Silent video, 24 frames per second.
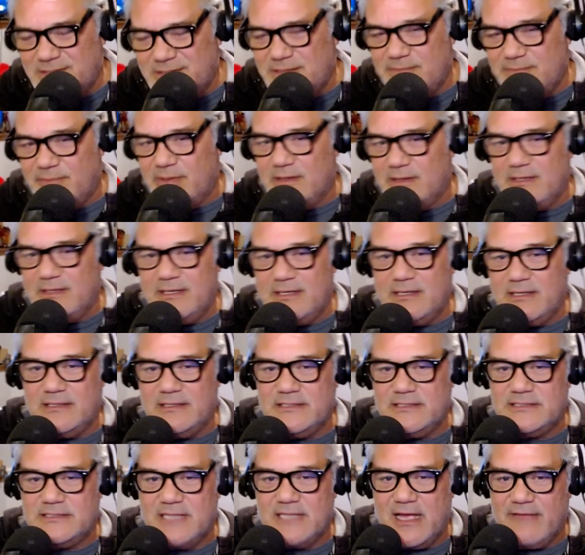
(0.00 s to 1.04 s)
politically
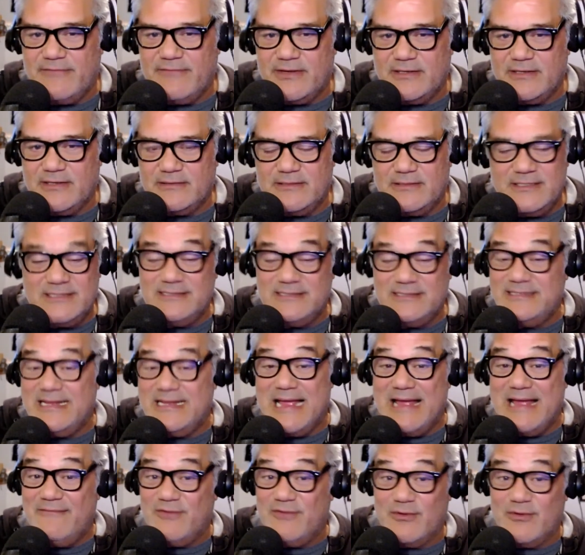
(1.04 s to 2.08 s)
savvy. He's
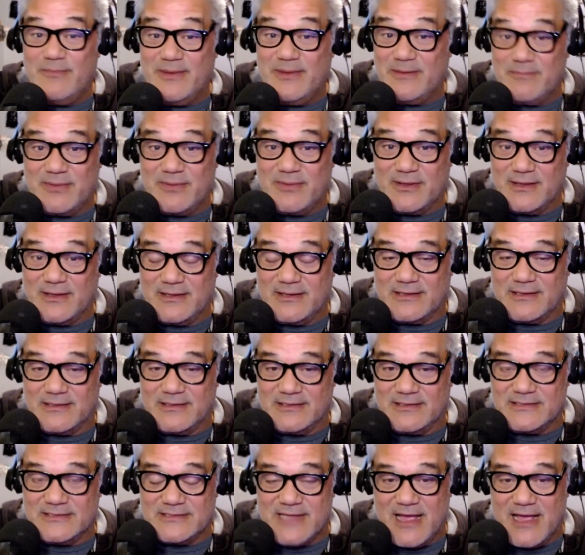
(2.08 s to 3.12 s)
never been politically